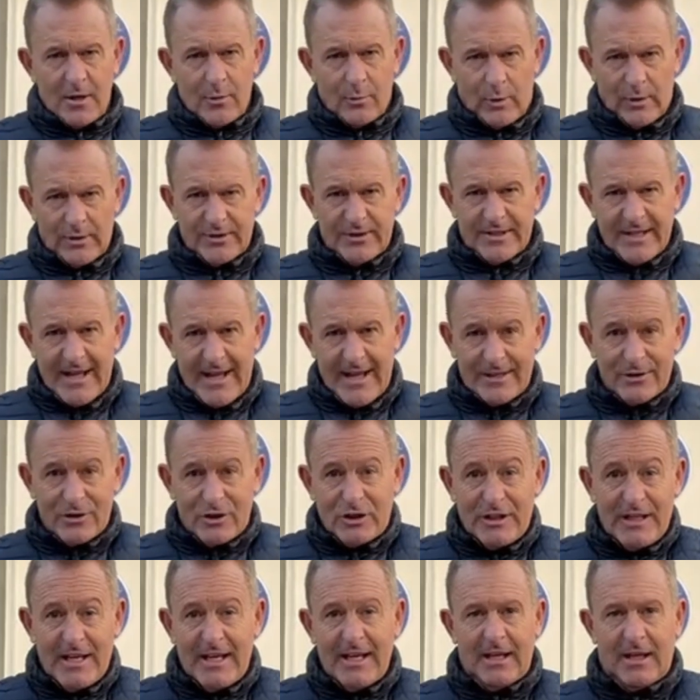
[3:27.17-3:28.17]
Once that
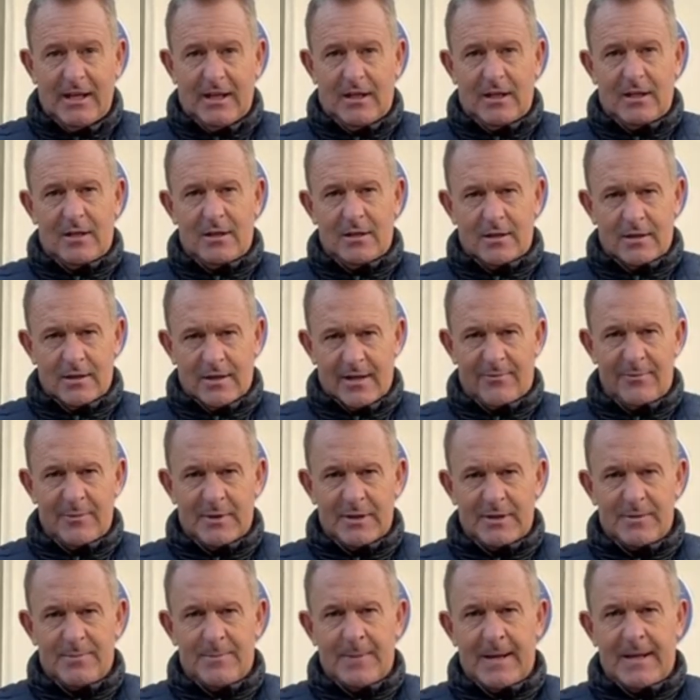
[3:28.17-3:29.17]
G,
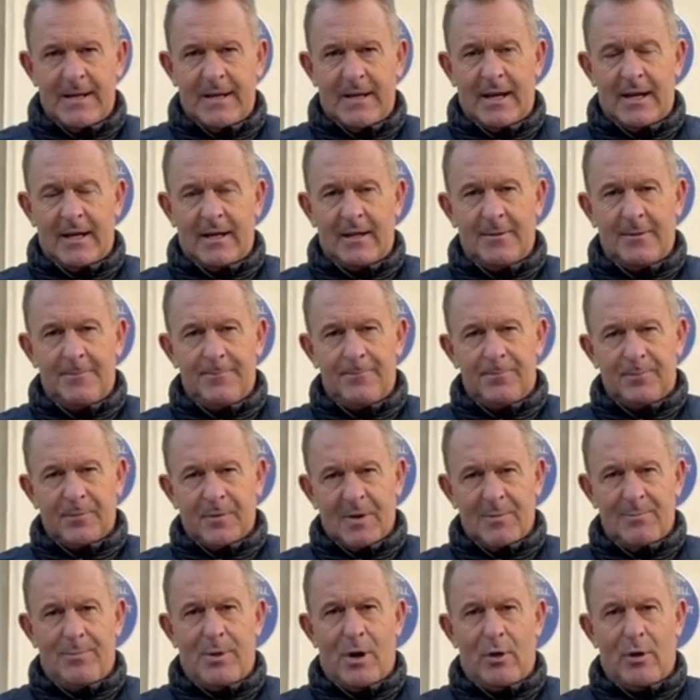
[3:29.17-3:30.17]
government spending
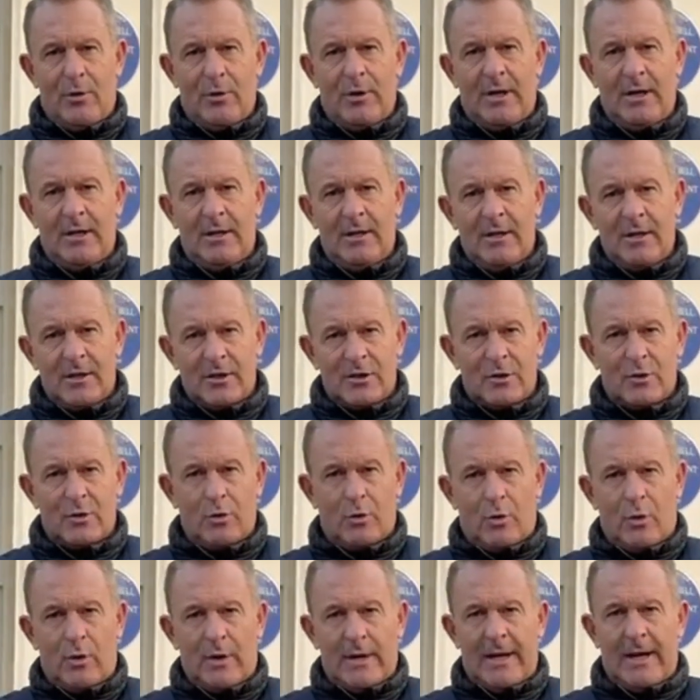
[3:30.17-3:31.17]
component,
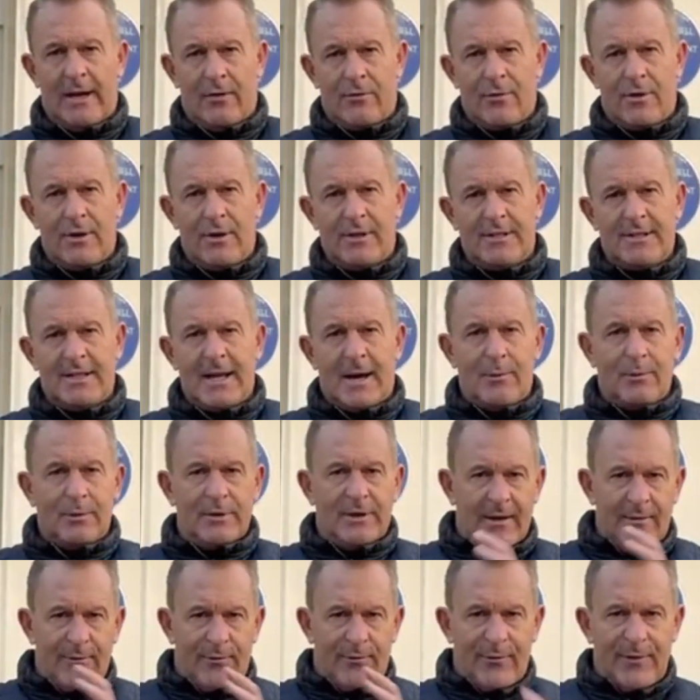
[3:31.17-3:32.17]
saw an increase, that
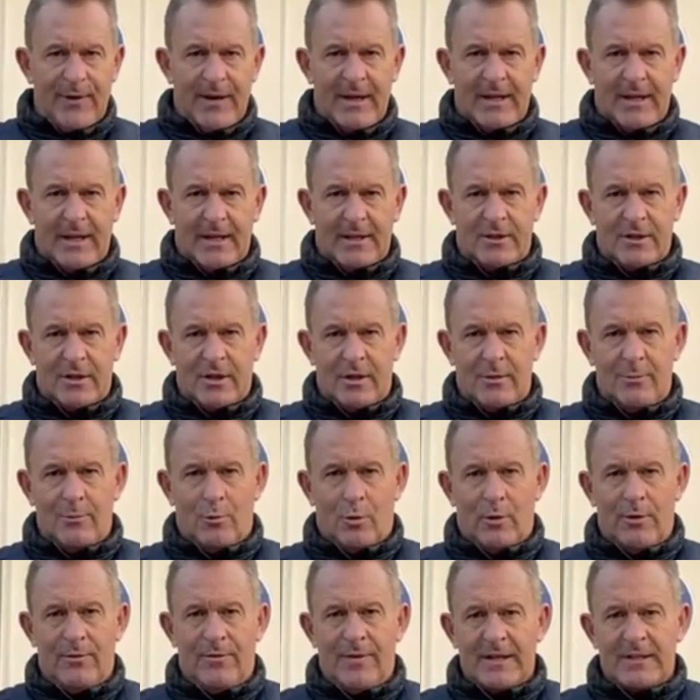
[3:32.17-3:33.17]
would then feed into
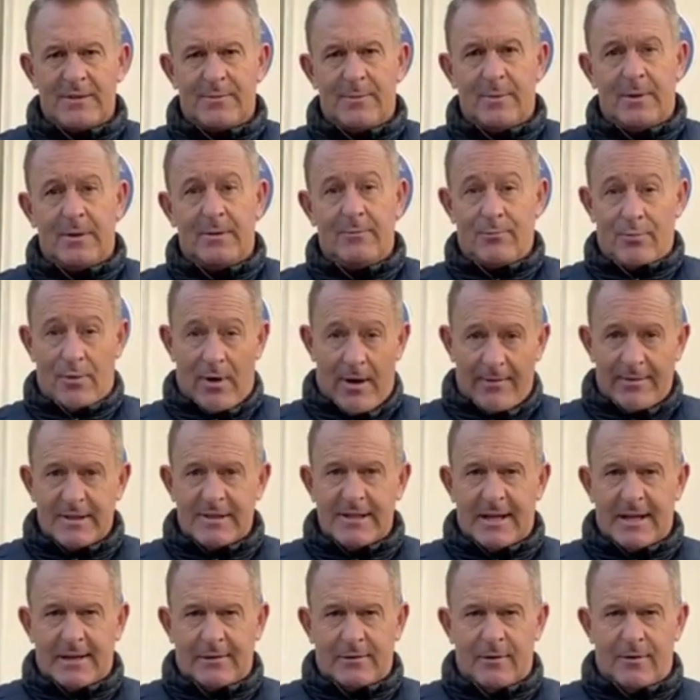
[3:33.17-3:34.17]
more investment, private
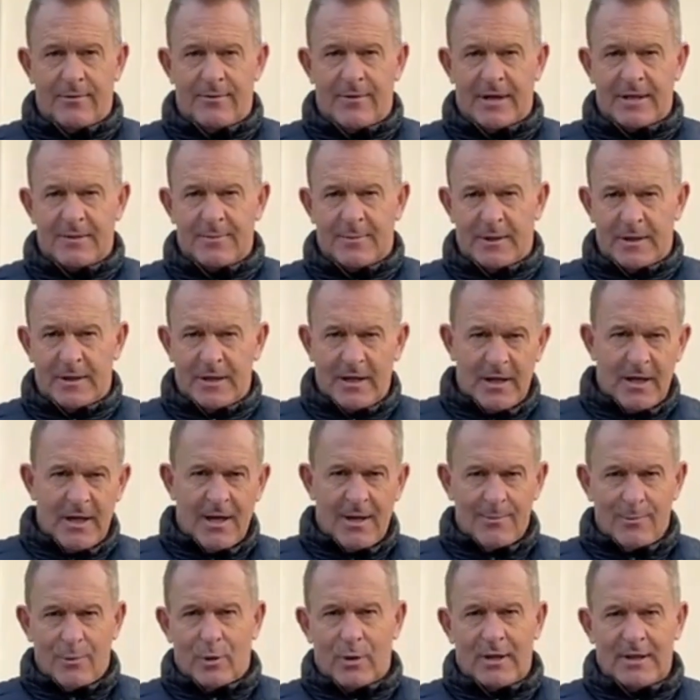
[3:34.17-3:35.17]
sector investment,
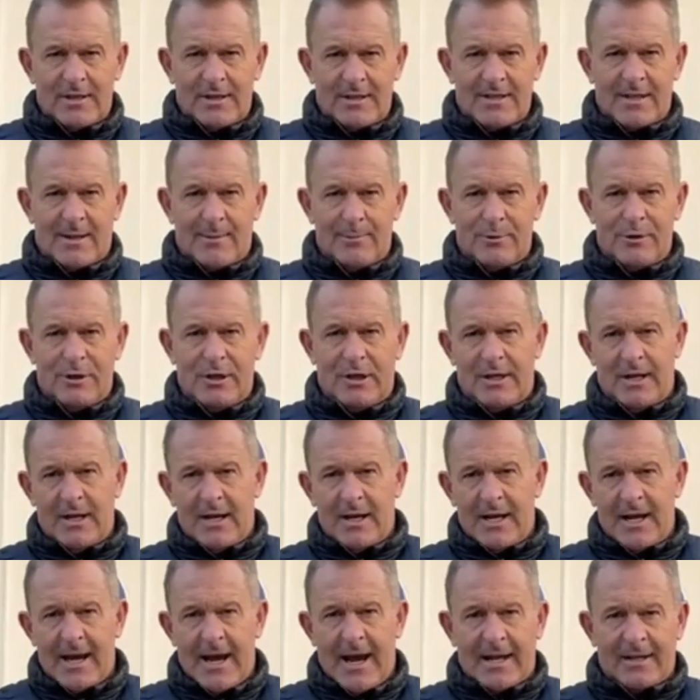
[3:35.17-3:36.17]
more consumption,
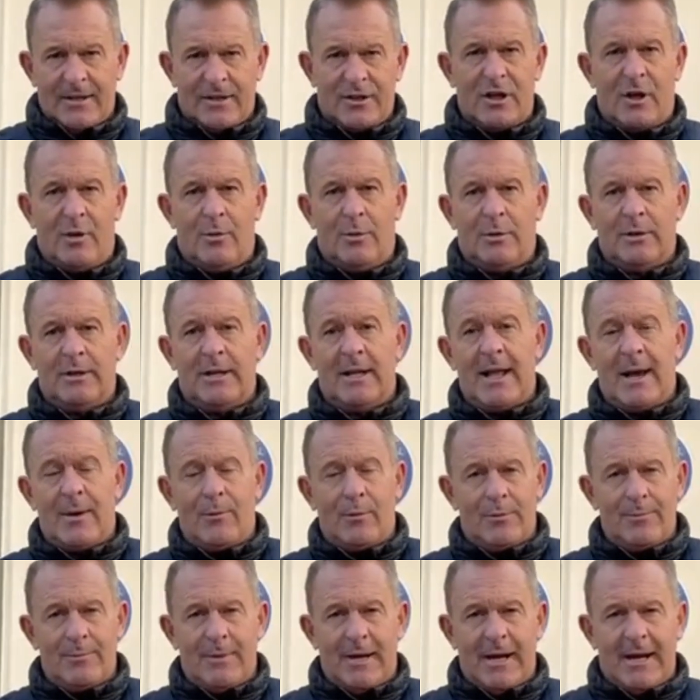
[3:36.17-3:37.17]
and so on. And that
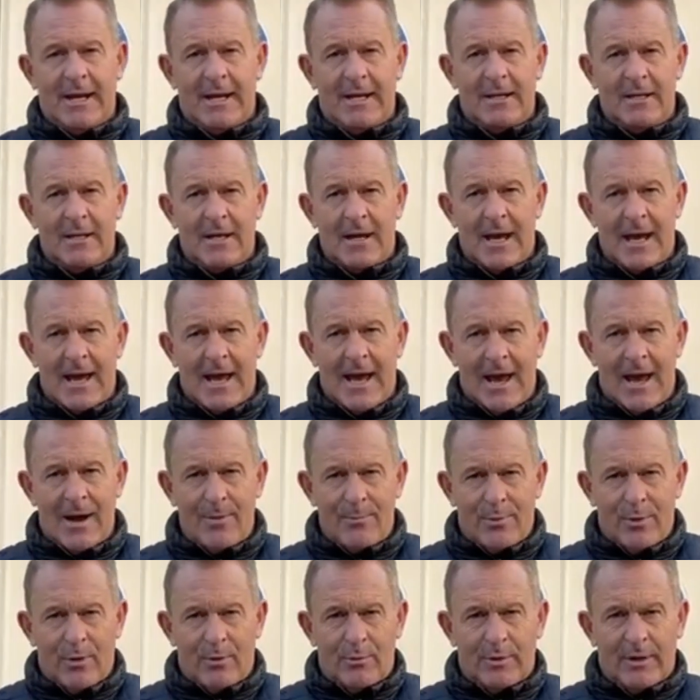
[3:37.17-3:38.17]
would mean
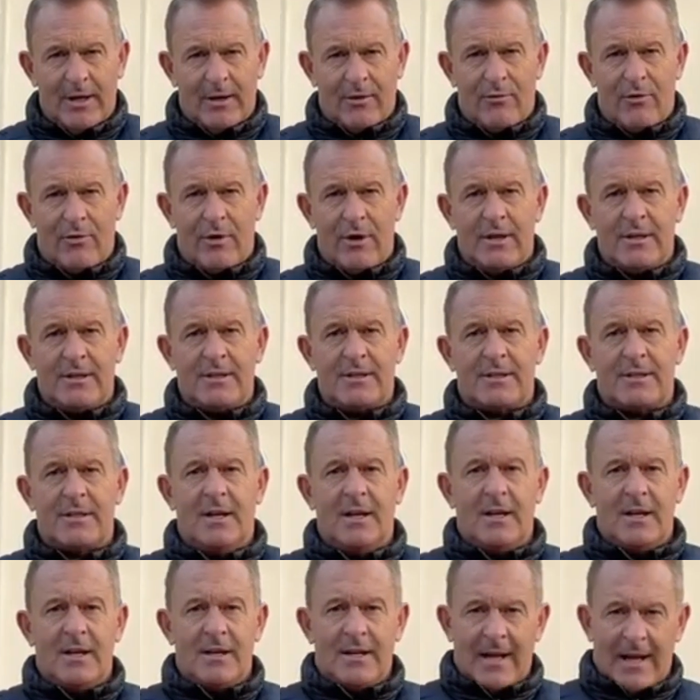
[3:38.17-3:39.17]
output would increase,
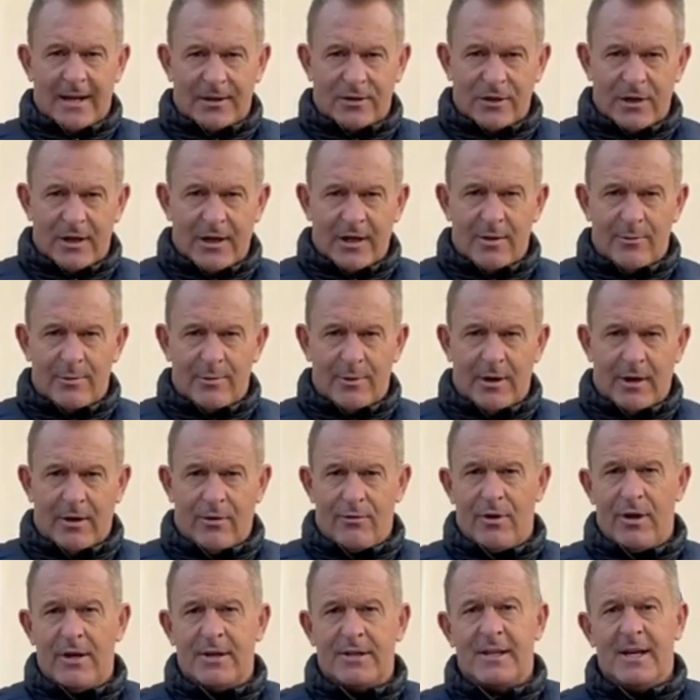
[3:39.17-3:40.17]
national income would
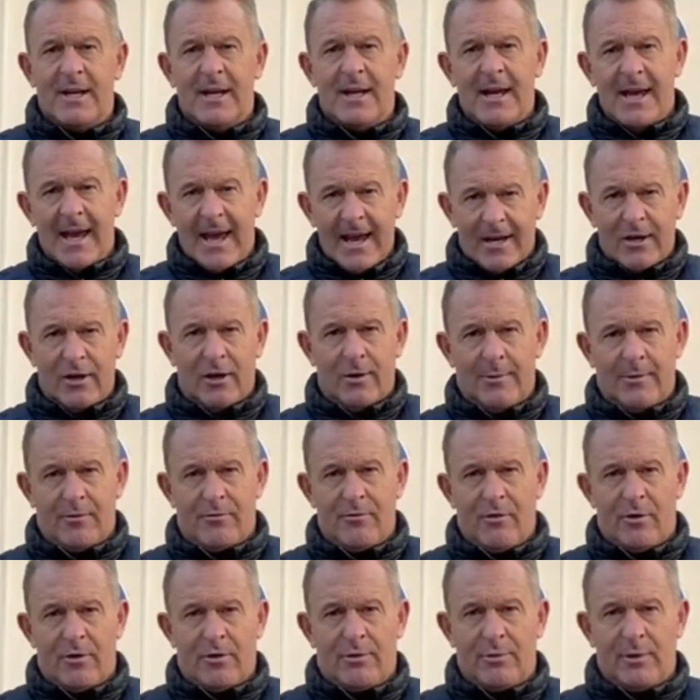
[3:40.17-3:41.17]
increase, economic
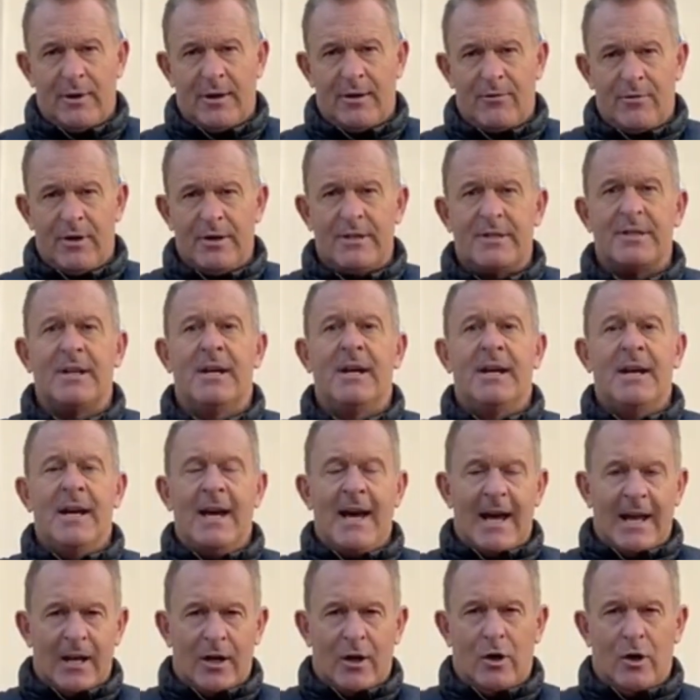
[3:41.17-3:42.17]
growth would increase,
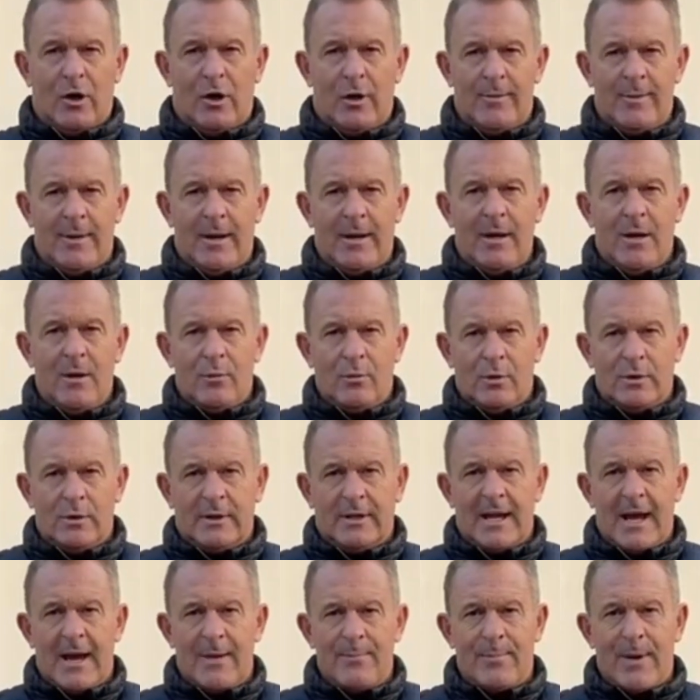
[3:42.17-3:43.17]
and the economy
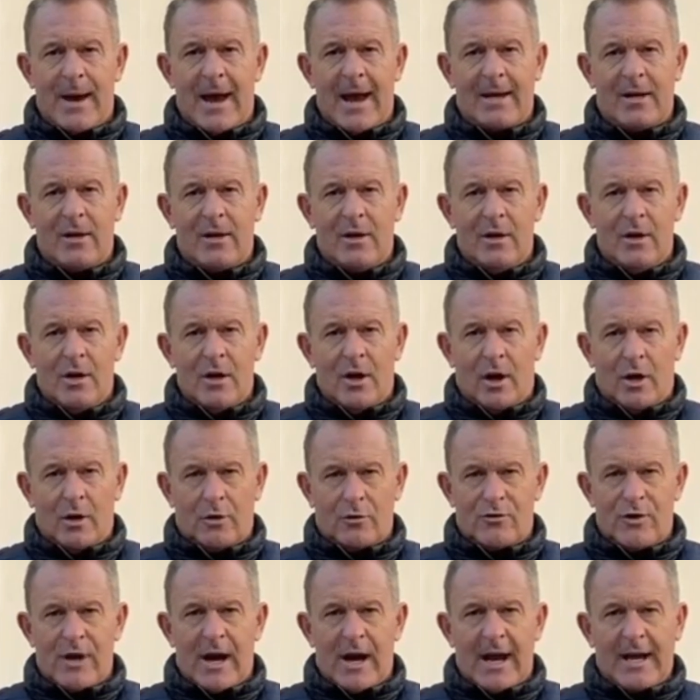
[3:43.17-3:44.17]
would get back
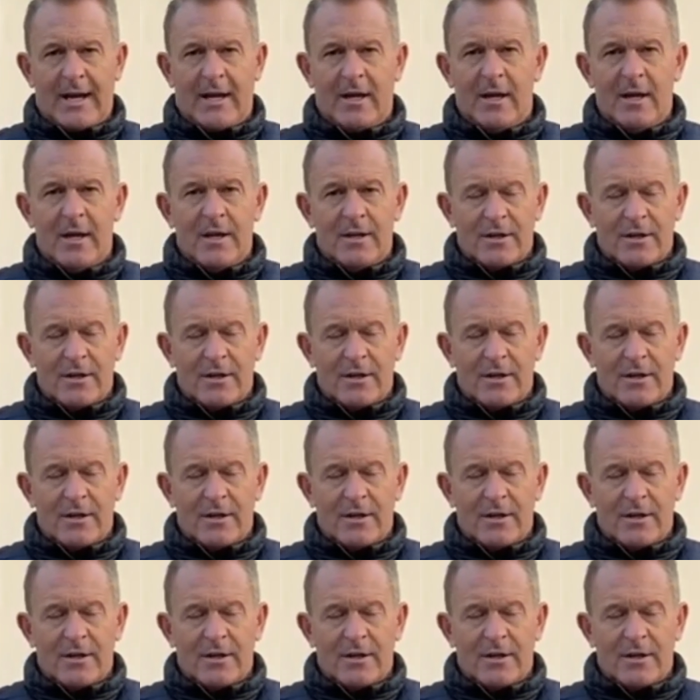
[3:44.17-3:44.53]
on track.